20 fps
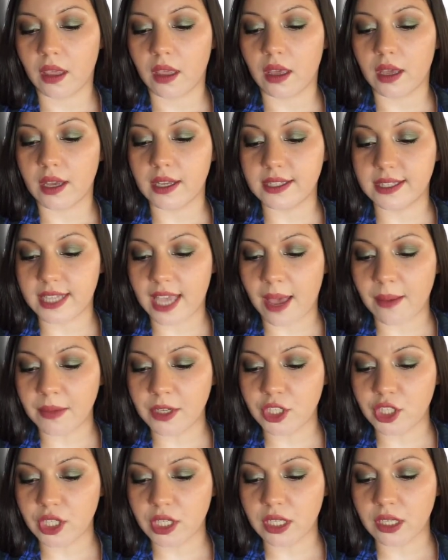a
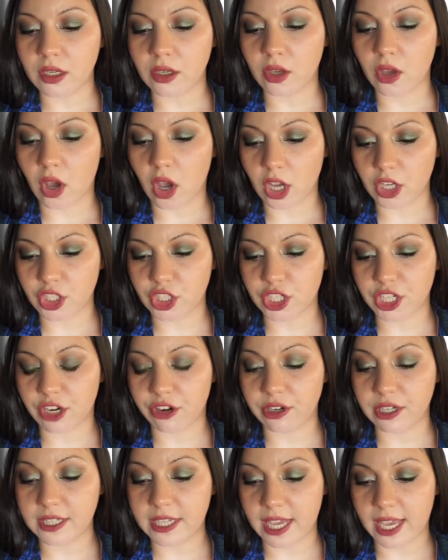damaging
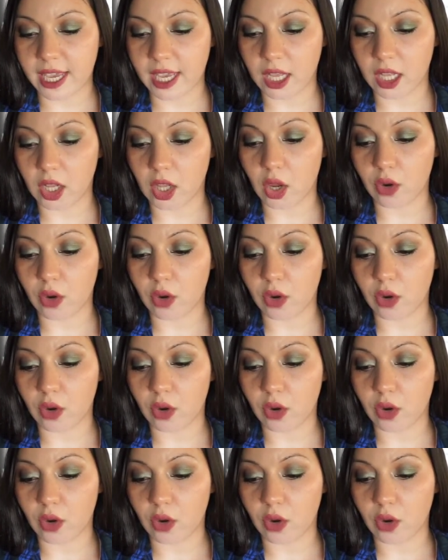cautionary tale